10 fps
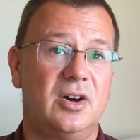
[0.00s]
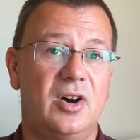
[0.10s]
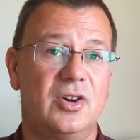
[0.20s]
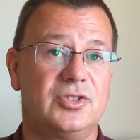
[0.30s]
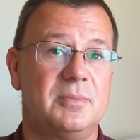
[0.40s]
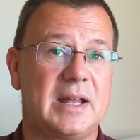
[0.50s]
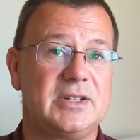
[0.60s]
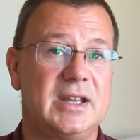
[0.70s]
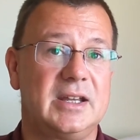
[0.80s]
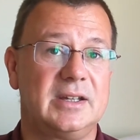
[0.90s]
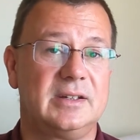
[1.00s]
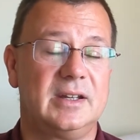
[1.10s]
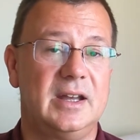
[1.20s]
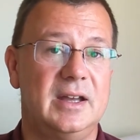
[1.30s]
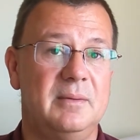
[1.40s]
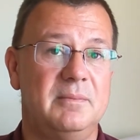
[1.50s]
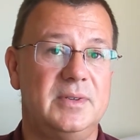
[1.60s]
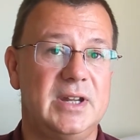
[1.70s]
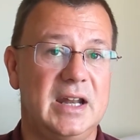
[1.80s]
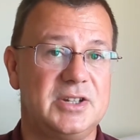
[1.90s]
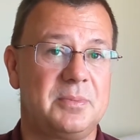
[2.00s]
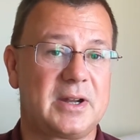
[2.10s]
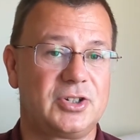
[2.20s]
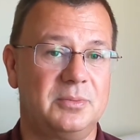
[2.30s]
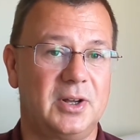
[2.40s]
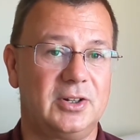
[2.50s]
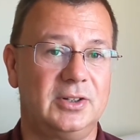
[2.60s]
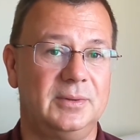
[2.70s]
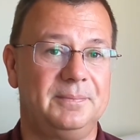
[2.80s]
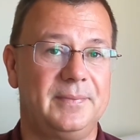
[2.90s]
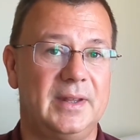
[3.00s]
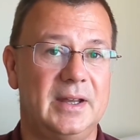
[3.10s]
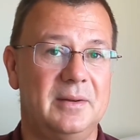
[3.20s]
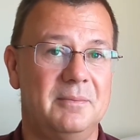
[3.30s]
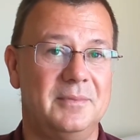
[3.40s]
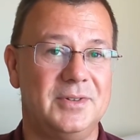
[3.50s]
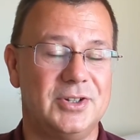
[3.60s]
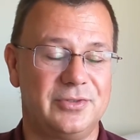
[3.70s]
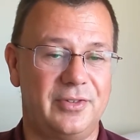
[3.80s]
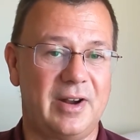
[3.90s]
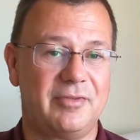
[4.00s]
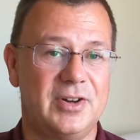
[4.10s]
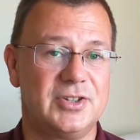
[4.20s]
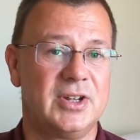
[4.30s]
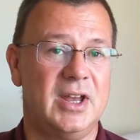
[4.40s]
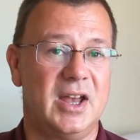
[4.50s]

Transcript: automatic dealer special model, just for reference.